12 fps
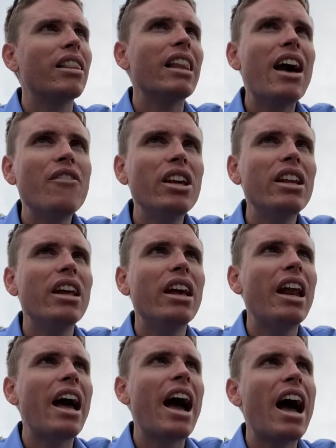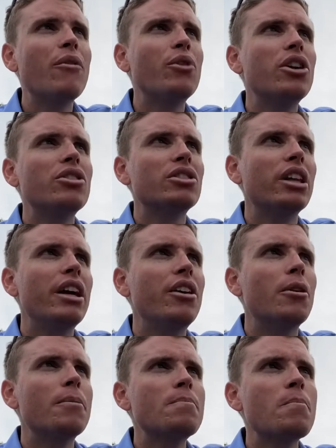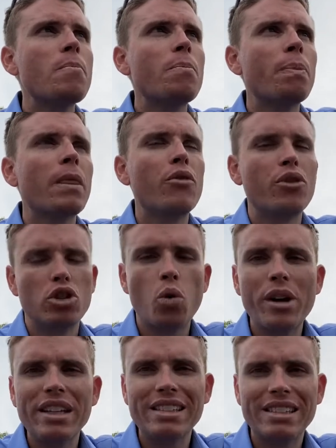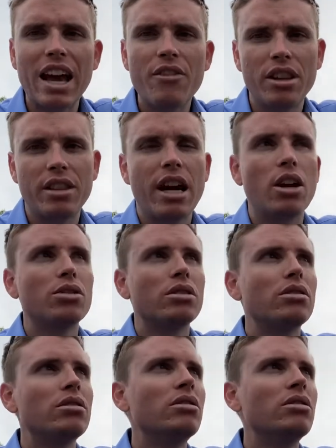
11 and a half years later for twenty-seven thousand.